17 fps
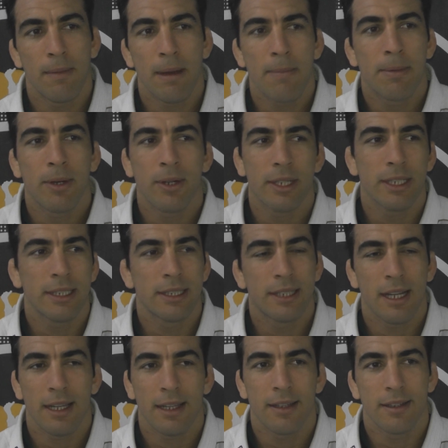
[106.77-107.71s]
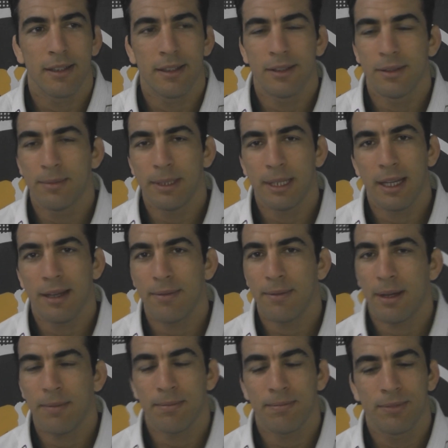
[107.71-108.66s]
My brother is like, you know,
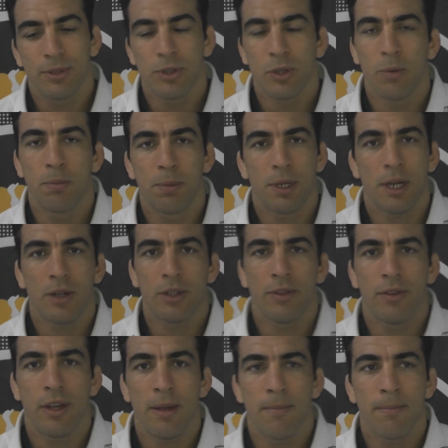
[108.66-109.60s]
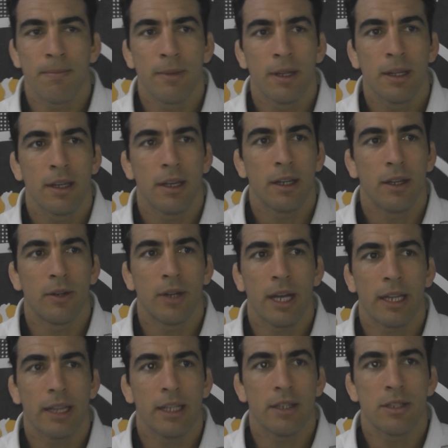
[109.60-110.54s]
I'm so proud of him. You know,
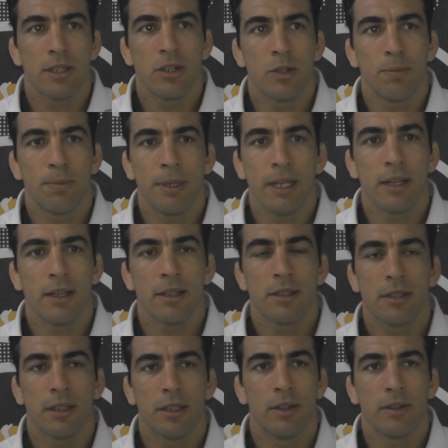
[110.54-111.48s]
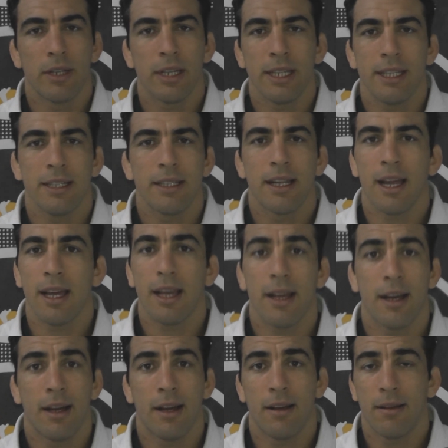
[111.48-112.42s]
at these Europeans, you know, he did
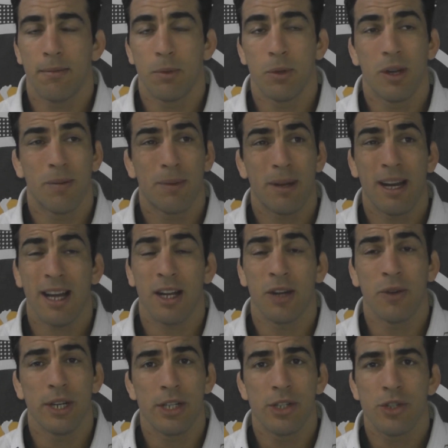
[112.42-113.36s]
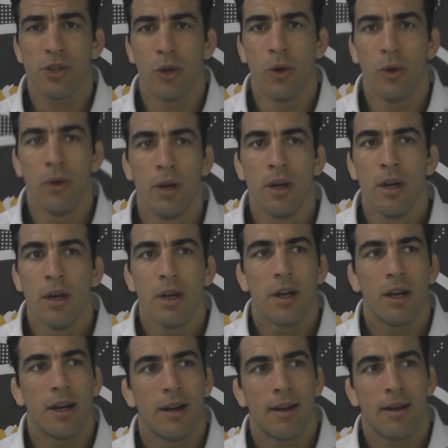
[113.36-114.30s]
put up a great show.
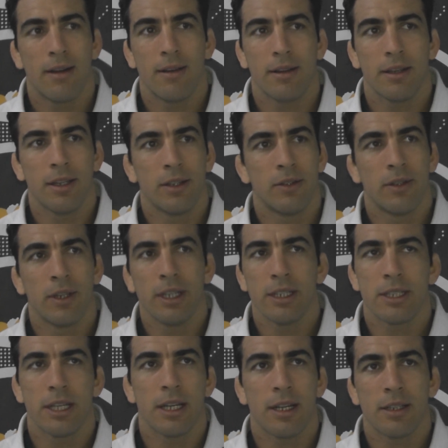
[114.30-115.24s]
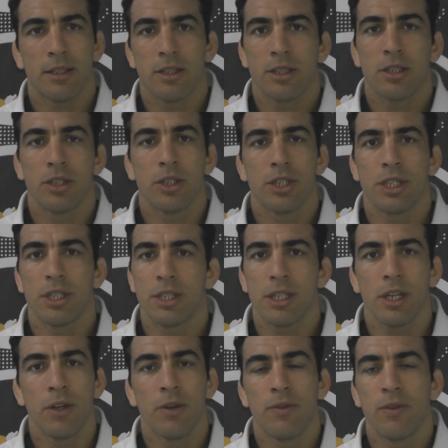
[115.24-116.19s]
You know, he's such a
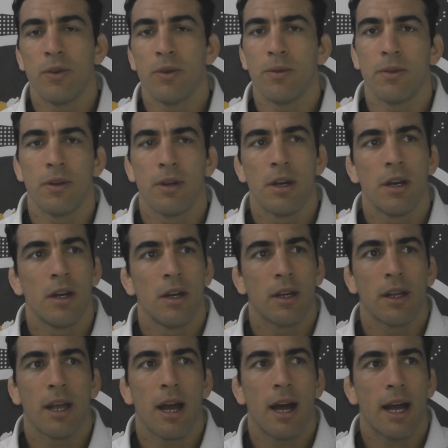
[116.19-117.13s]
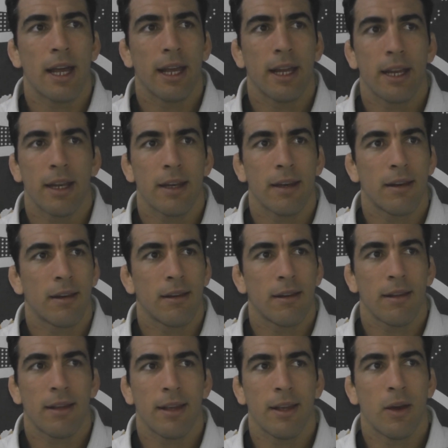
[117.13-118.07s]
skillful guy, and then
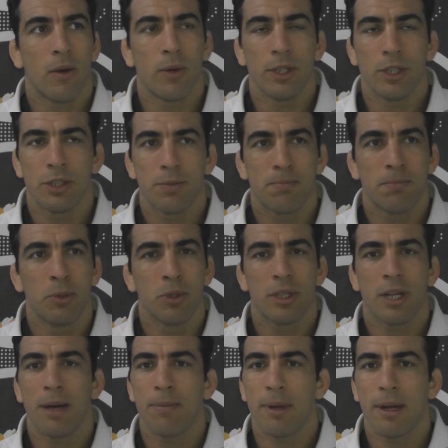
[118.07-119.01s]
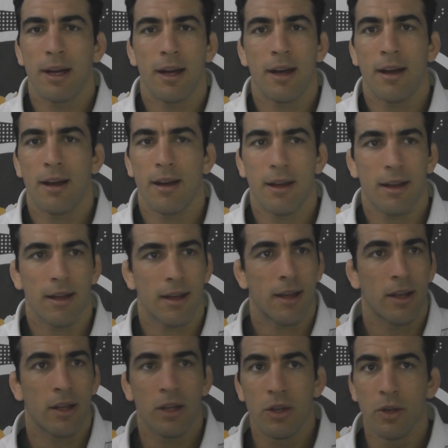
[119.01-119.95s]
he always put up
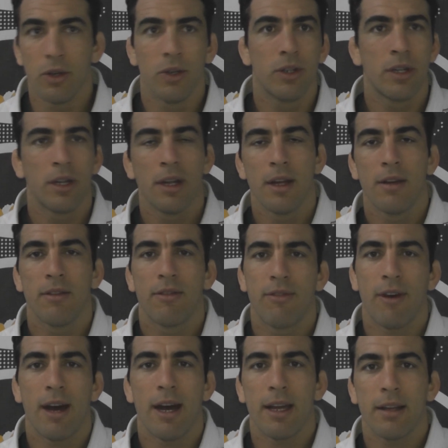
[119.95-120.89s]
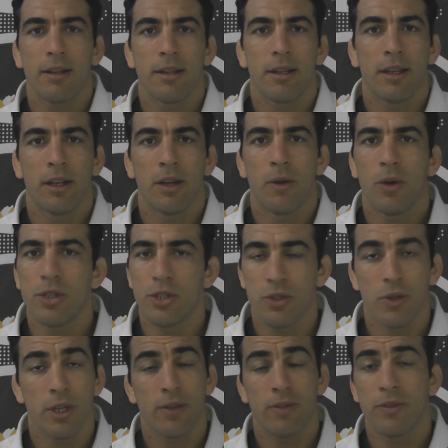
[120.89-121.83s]
a good fight. You know, always
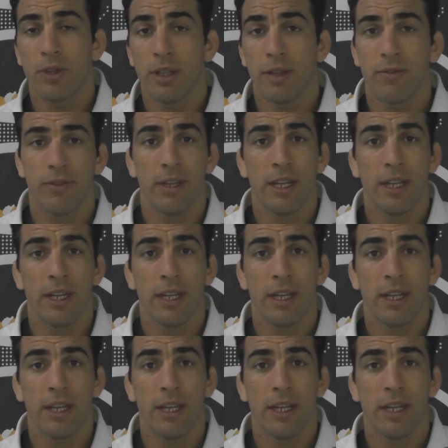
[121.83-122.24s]
going for the